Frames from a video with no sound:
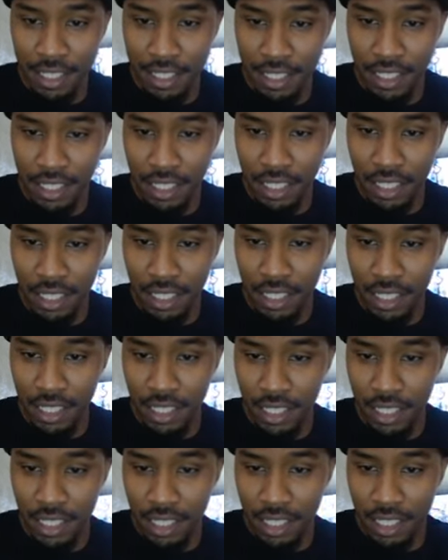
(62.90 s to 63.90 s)

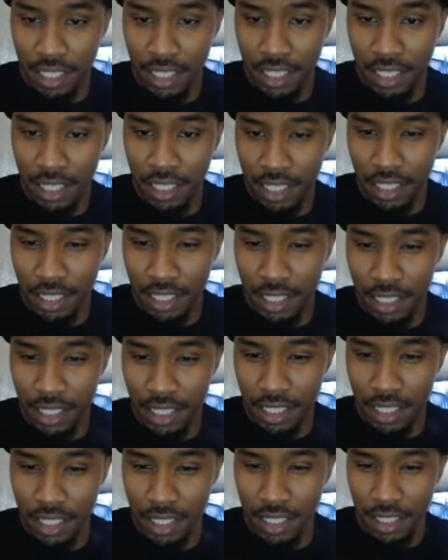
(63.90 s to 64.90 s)

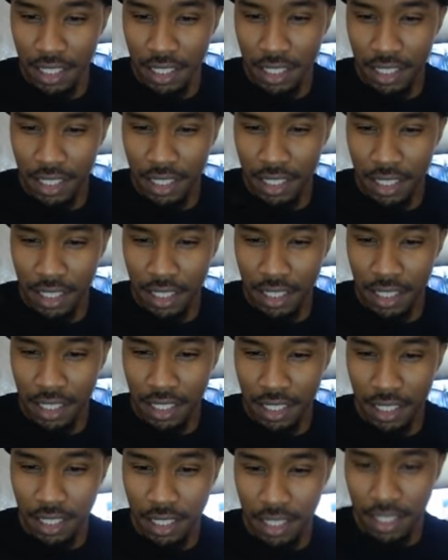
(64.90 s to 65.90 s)

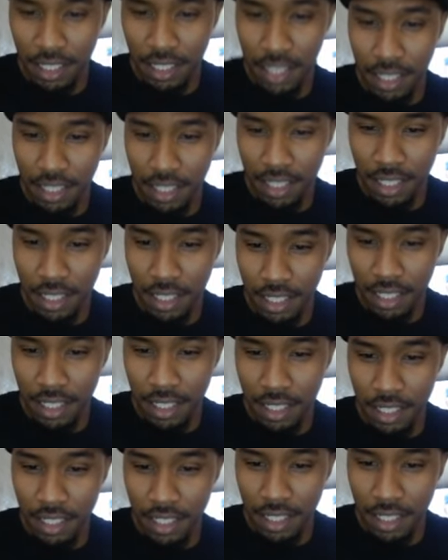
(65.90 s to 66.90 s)

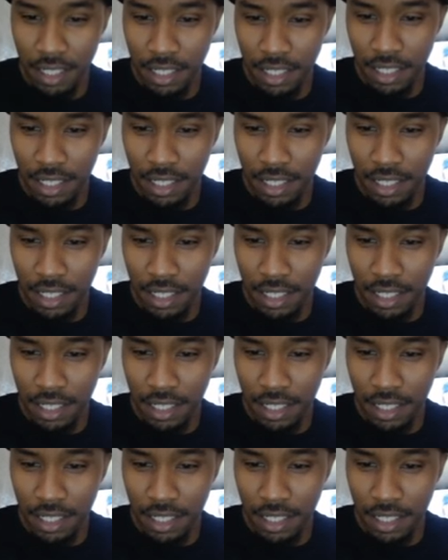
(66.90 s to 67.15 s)
Nothing is said.